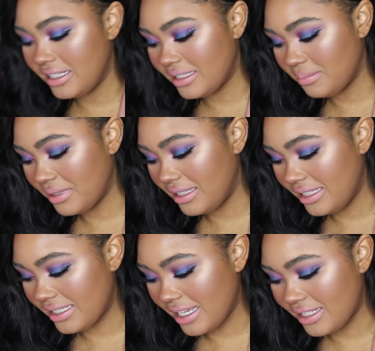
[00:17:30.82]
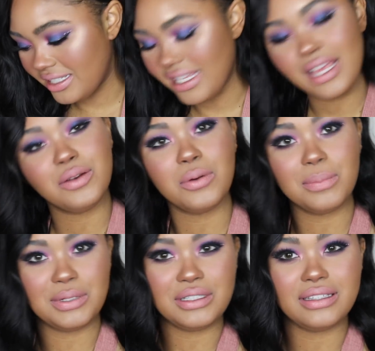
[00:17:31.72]
need to blend these edges and or
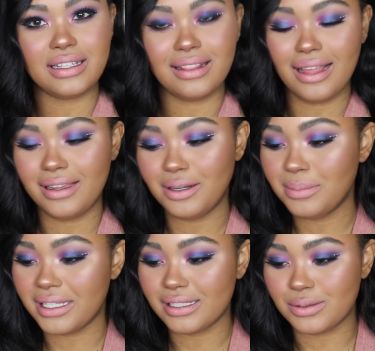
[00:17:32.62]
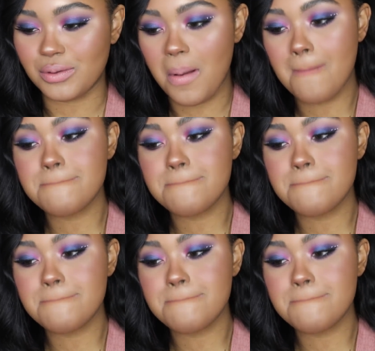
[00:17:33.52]
put a liner, but that's cool.